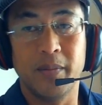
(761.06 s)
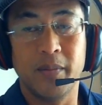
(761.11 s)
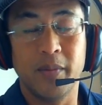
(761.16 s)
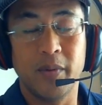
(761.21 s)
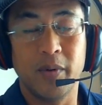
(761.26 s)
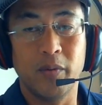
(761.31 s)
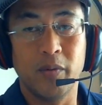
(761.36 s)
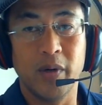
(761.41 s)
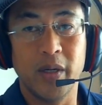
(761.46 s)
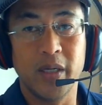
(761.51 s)

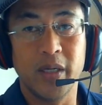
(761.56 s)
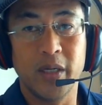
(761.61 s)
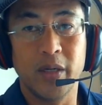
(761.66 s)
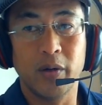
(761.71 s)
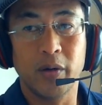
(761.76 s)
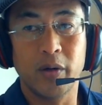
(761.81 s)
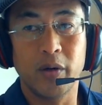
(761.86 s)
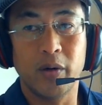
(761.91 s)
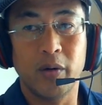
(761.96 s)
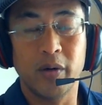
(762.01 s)
when
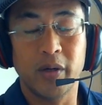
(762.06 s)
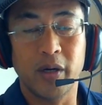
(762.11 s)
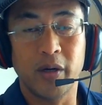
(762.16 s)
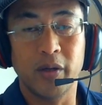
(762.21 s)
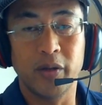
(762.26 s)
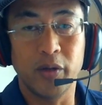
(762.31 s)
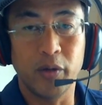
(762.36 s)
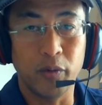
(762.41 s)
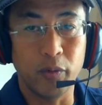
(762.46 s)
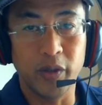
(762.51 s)
you're going
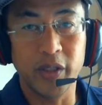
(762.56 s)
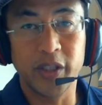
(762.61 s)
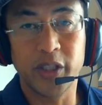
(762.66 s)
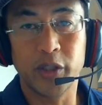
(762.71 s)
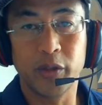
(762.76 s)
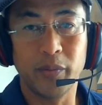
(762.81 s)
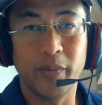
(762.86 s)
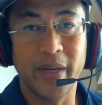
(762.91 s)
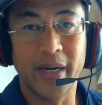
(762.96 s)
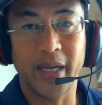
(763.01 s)
on the
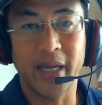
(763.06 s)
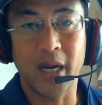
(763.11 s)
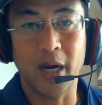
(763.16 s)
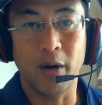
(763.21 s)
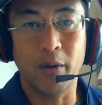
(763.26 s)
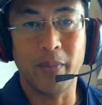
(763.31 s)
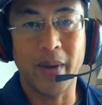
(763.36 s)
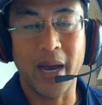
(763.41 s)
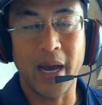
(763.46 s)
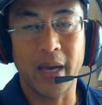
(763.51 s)
original
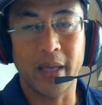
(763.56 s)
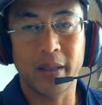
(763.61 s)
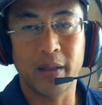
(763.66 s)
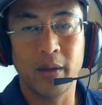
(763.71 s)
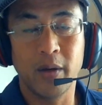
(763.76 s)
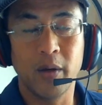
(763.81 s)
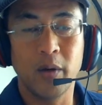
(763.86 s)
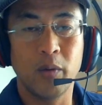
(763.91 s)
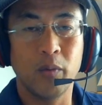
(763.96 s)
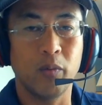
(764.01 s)
Medicare path.
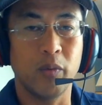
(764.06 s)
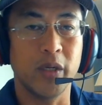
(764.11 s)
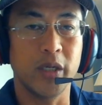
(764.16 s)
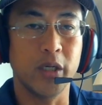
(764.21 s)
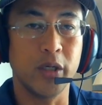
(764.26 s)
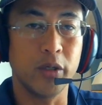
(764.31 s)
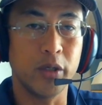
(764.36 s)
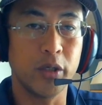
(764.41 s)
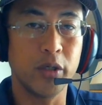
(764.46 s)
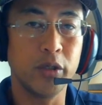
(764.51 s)
When
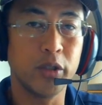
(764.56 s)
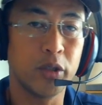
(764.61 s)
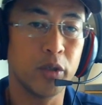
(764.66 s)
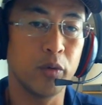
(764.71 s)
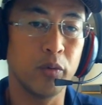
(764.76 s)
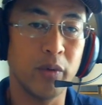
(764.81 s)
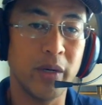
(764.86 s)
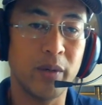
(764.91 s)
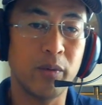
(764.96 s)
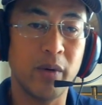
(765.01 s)
you use your
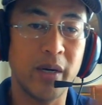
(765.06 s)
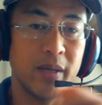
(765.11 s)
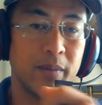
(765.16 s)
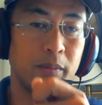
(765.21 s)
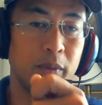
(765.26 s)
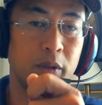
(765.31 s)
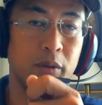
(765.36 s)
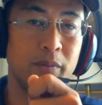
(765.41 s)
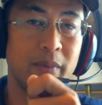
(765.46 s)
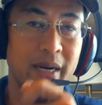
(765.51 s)
red, white, and
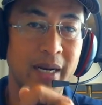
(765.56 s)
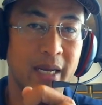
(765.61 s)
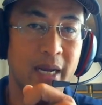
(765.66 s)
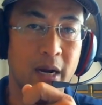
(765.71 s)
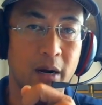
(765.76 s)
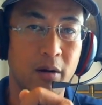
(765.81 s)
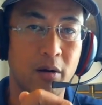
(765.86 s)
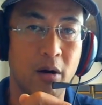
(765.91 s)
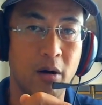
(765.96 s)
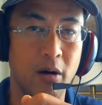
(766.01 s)
blue
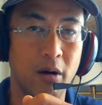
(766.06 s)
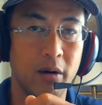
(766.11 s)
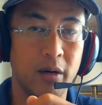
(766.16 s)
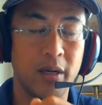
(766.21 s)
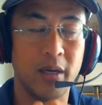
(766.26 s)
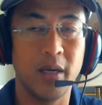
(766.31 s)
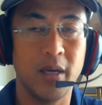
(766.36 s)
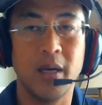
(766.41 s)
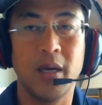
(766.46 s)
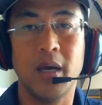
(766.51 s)
Medicare card
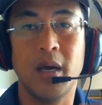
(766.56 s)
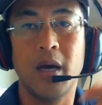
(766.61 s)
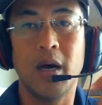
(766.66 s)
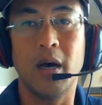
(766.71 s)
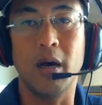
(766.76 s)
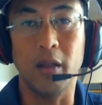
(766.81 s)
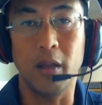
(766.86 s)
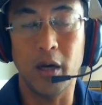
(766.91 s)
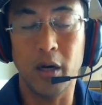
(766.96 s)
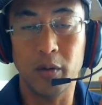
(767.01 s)

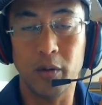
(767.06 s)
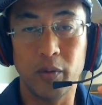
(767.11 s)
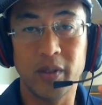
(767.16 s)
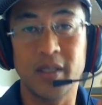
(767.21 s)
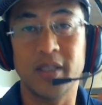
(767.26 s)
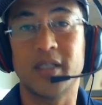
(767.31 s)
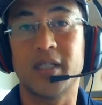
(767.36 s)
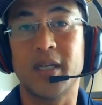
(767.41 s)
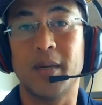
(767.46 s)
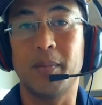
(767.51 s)
along with
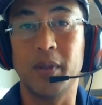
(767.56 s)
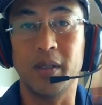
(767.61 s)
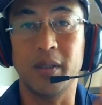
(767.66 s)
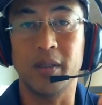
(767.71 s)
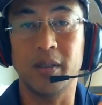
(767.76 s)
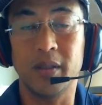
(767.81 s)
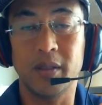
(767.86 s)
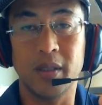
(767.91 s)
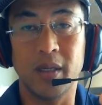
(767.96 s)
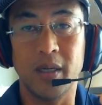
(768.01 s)
a separate
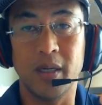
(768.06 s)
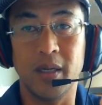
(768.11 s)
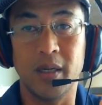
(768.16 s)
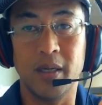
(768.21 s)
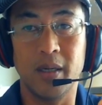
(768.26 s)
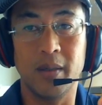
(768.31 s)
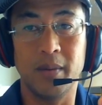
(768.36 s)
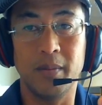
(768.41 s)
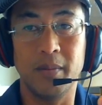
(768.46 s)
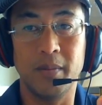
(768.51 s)

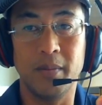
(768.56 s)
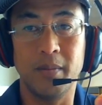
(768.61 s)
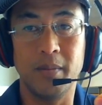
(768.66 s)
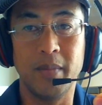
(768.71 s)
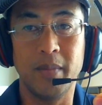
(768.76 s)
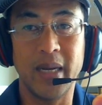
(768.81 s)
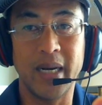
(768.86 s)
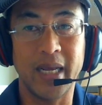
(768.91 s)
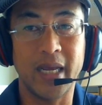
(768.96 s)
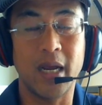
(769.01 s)

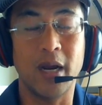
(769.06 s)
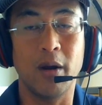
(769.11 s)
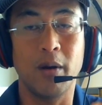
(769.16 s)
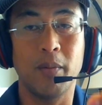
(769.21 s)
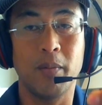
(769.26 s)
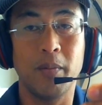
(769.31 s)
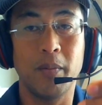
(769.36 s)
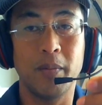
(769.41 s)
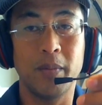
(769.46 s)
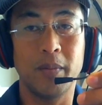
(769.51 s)
Medicare
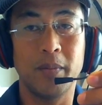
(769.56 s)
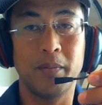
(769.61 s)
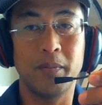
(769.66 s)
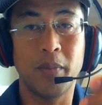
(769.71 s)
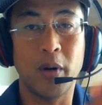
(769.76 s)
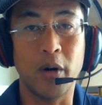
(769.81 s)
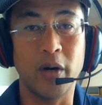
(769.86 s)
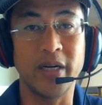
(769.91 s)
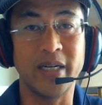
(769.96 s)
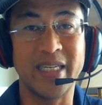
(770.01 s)

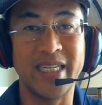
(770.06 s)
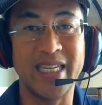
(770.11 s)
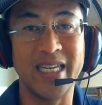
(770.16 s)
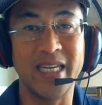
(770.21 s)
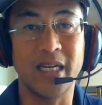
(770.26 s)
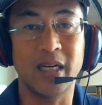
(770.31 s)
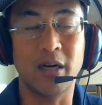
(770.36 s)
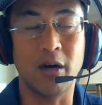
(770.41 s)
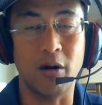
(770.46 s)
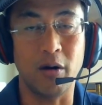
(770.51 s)
Part
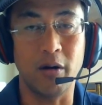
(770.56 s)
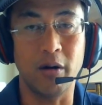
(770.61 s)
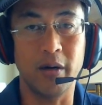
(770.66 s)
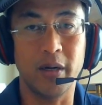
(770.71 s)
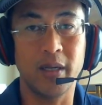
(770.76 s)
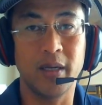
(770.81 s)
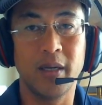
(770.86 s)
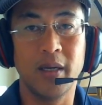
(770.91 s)
D card,